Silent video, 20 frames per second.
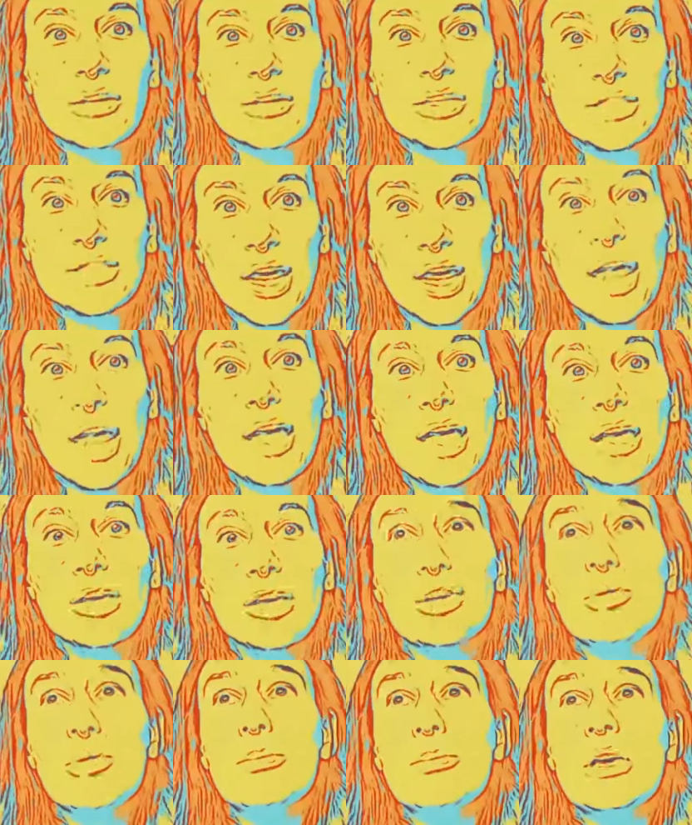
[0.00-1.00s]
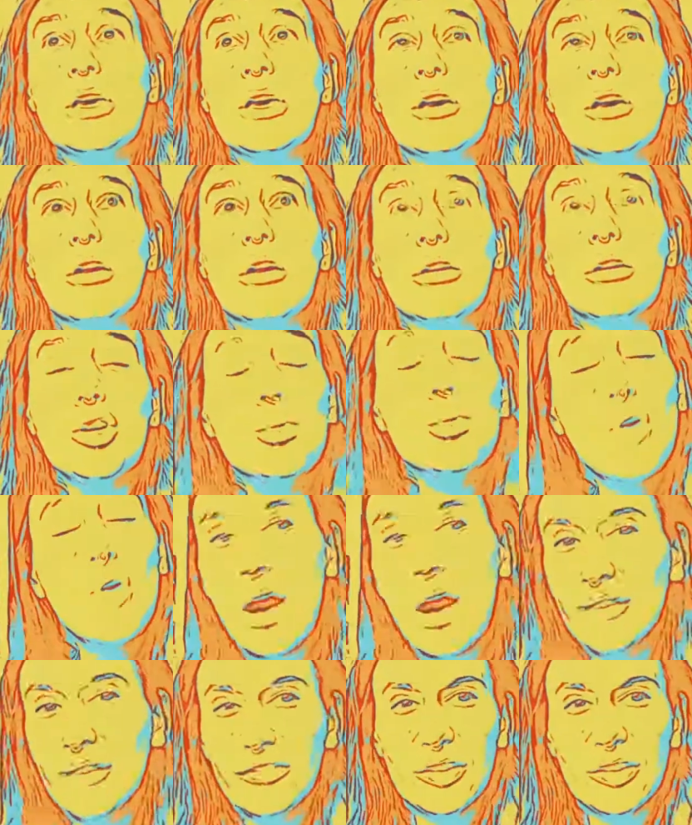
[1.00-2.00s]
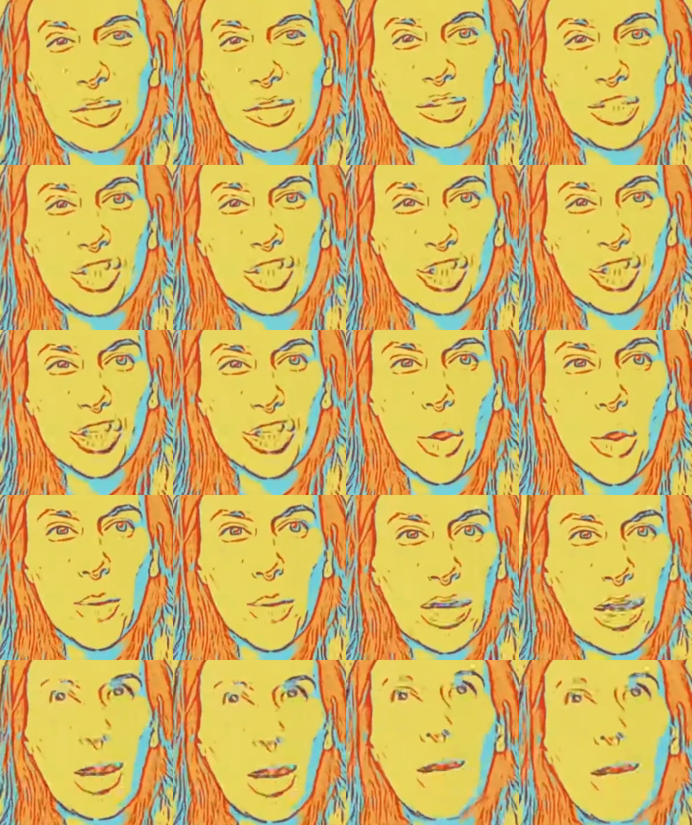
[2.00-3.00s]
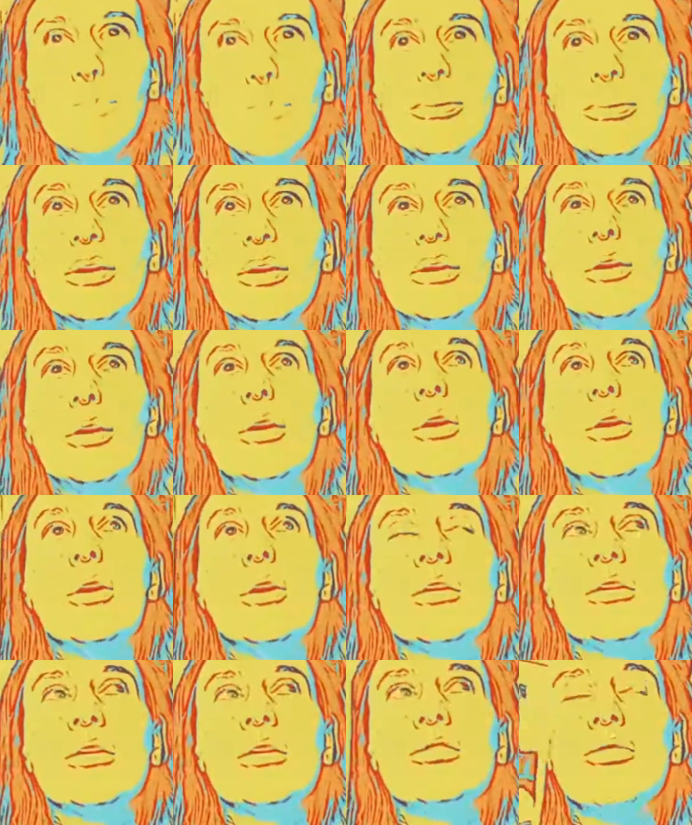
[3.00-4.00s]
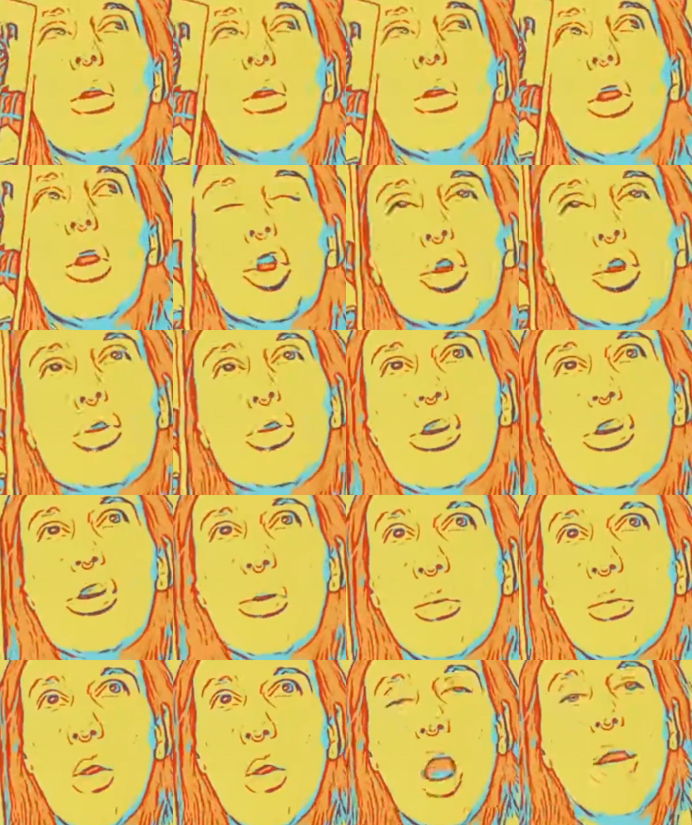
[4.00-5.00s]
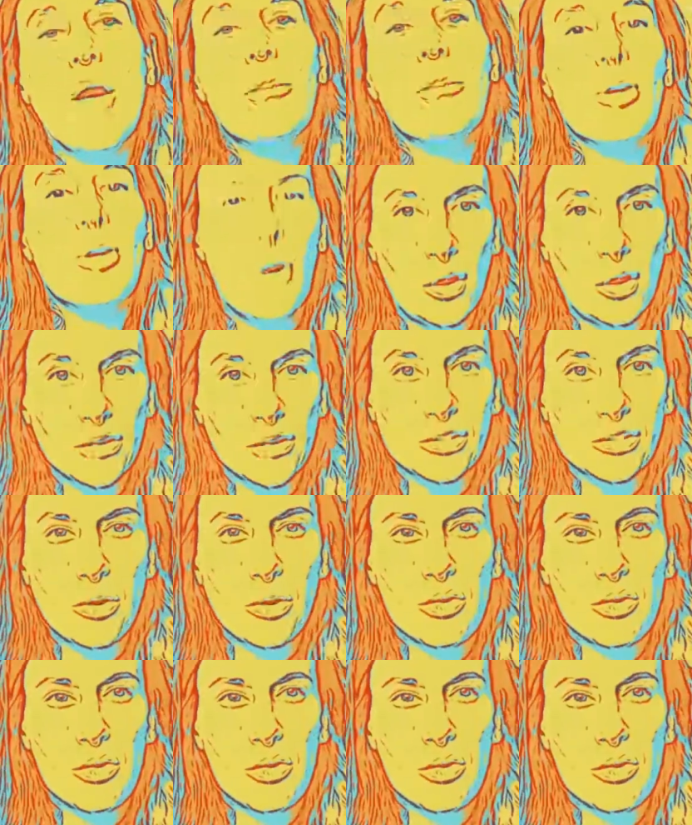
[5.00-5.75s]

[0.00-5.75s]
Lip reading: to take you being, you confidently showing up who you are, but also